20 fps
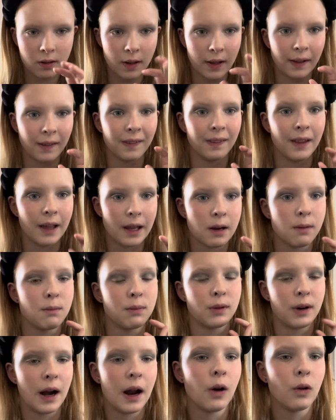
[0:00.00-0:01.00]
like light
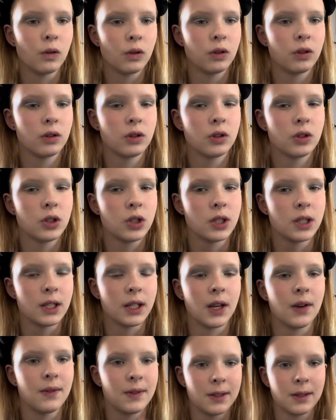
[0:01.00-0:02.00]
brown just to
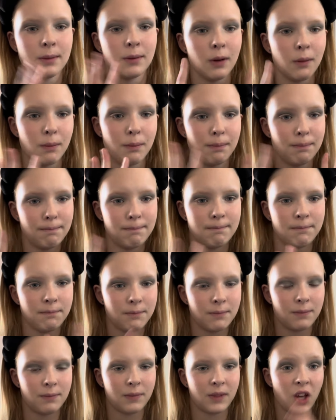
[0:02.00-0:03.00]
give it some little
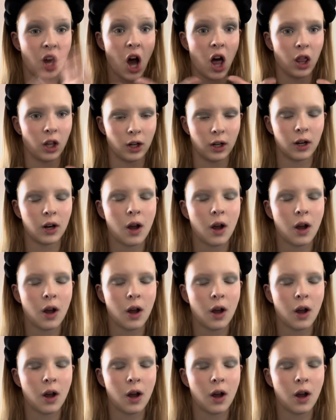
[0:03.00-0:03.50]
color.